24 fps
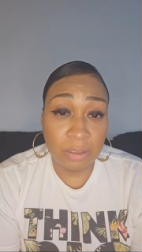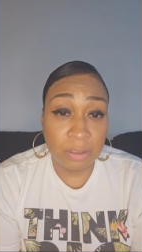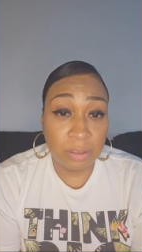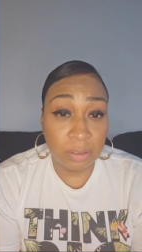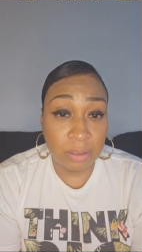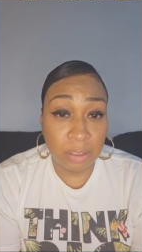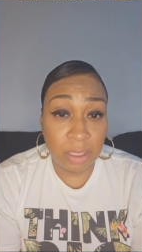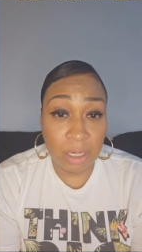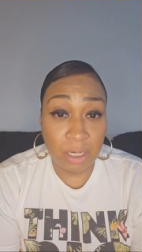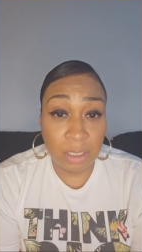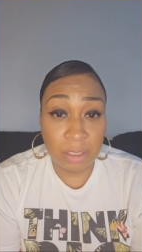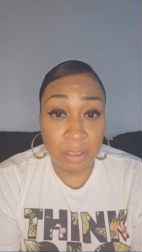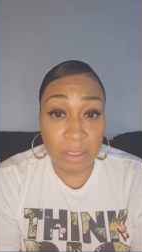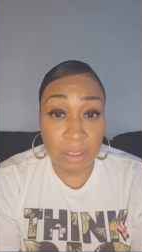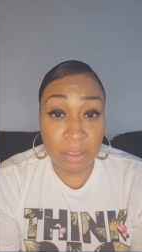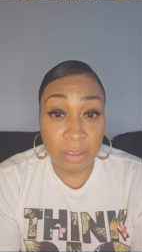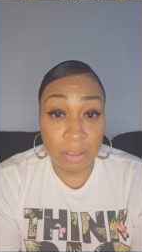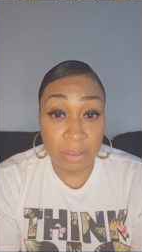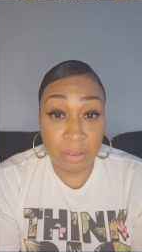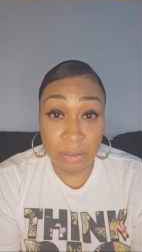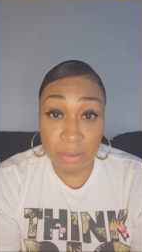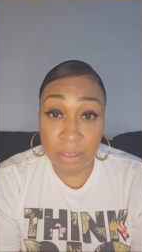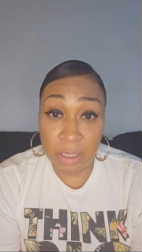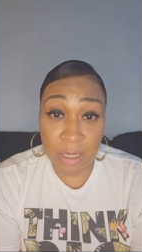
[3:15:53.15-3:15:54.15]
You got another
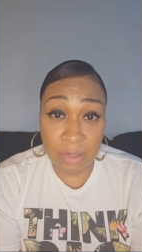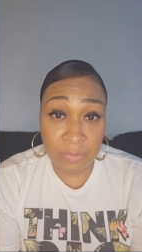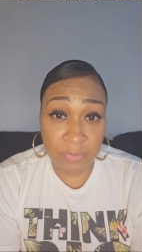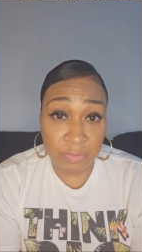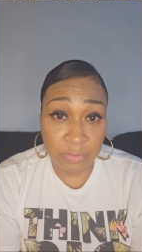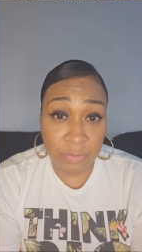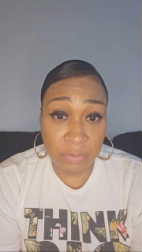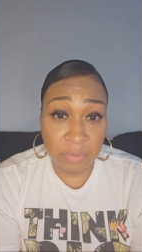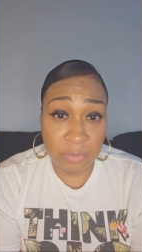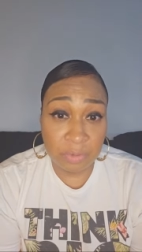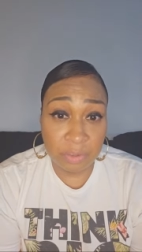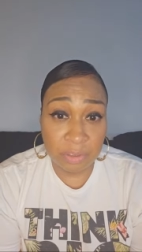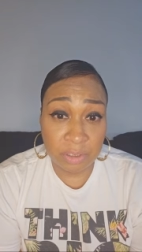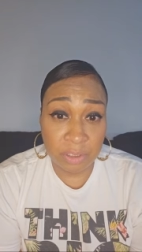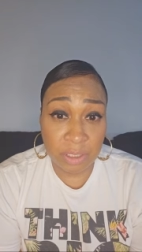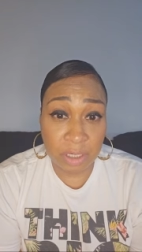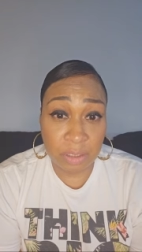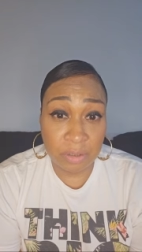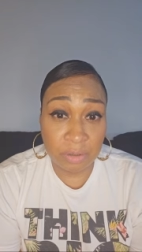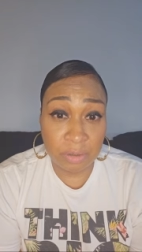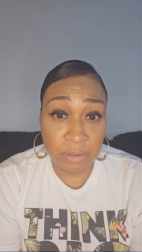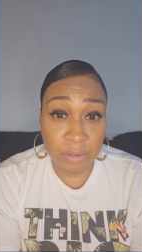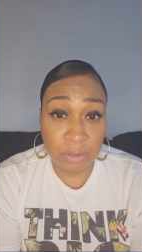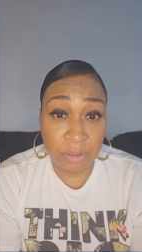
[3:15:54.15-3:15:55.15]
you got a few more
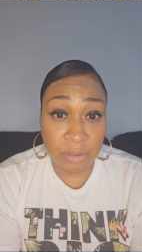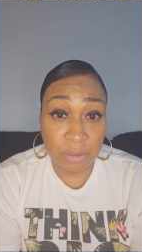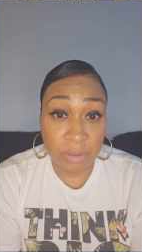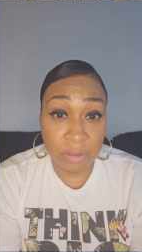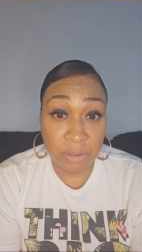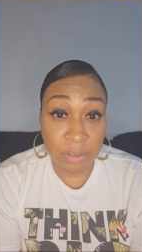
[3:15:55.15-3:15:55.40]
cycles to go.